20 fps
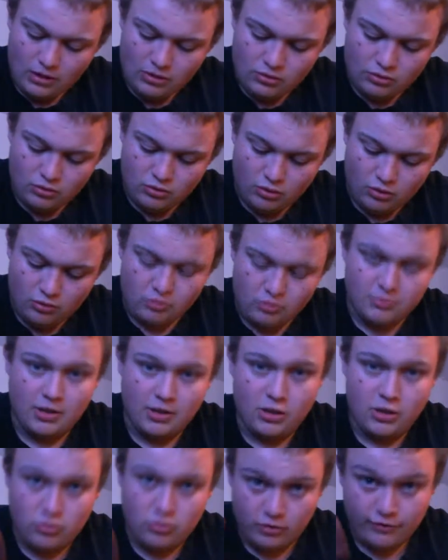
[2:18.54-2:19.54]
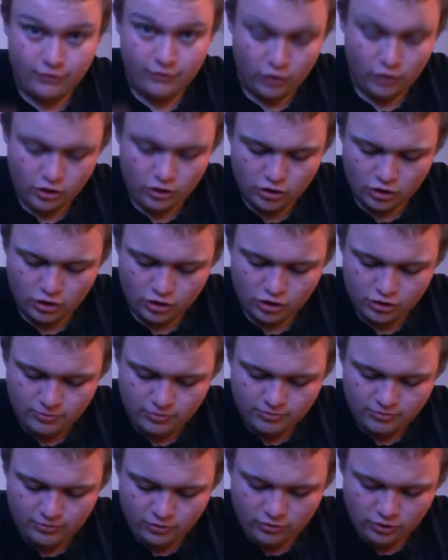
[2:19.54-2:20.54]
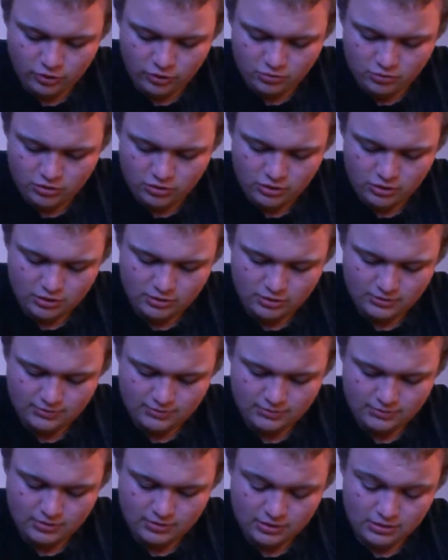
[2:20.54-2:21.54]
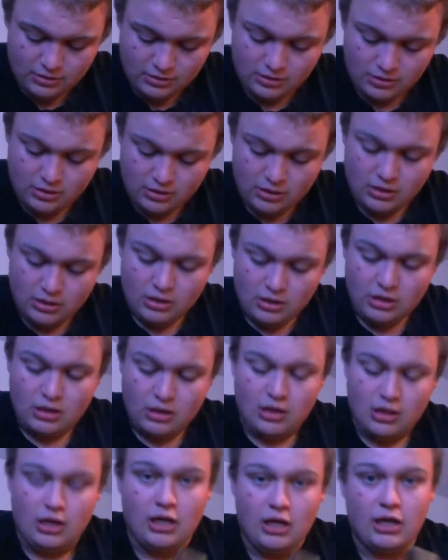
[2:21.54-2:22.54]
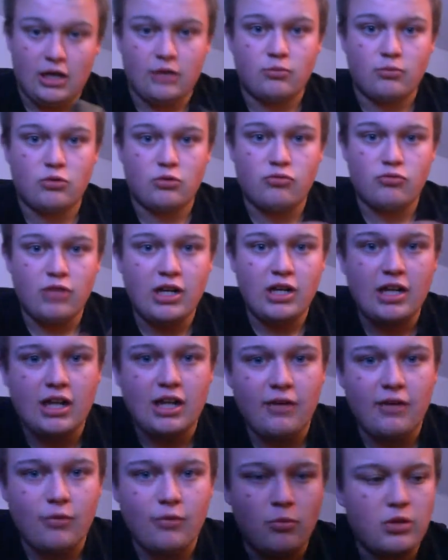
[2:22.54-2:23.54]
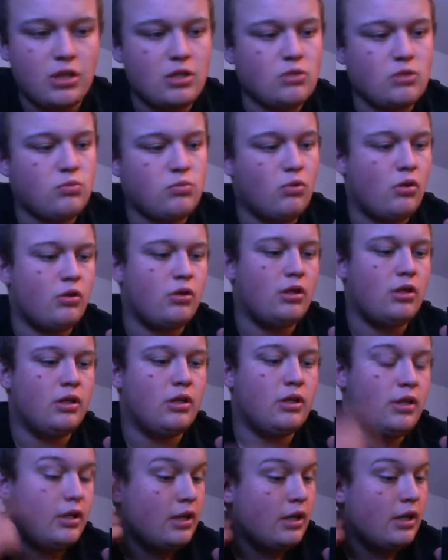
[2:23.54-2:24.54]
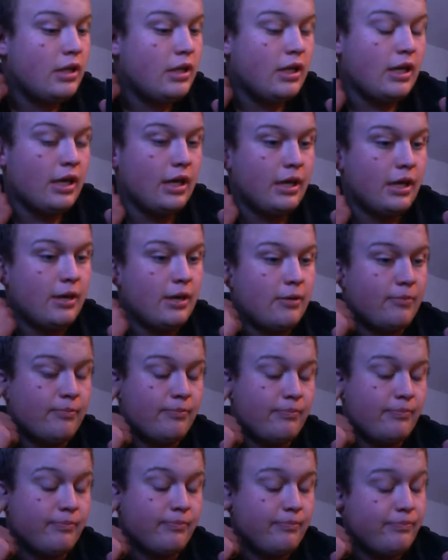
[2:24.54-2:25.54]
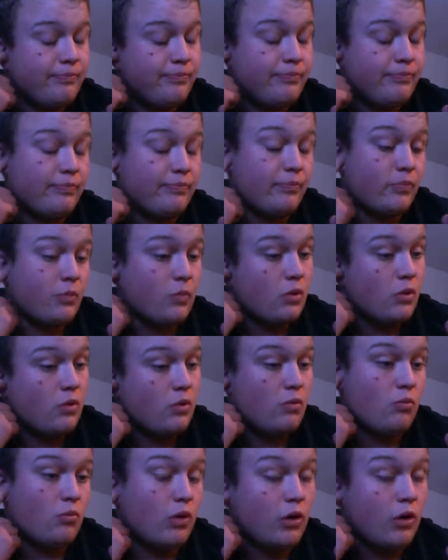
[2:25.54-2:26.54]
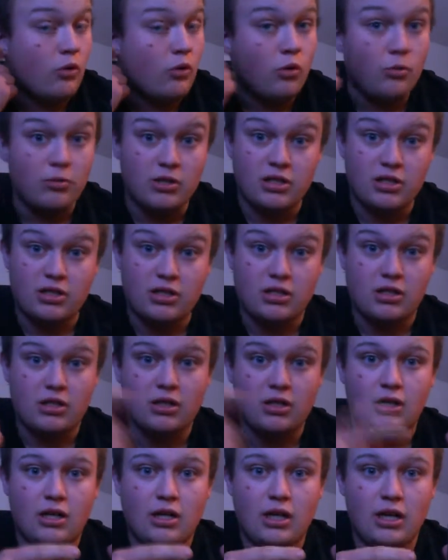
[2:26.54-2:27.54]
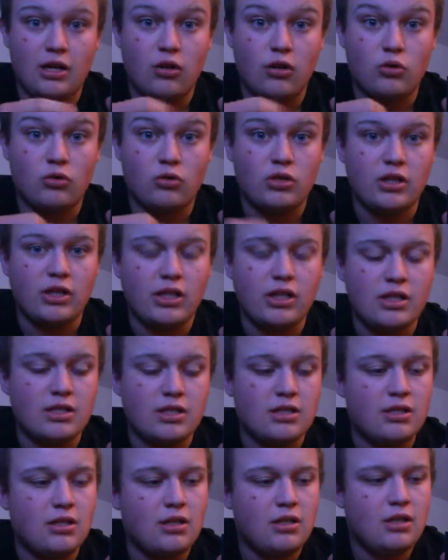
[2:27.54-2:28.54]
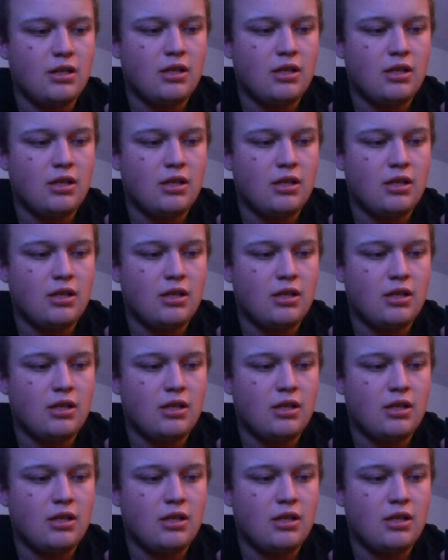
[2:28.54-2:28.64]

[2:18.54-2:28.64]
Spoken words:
So always make sure you fully charge it before use. And what's really clever with this one, when I opened it and I looked in this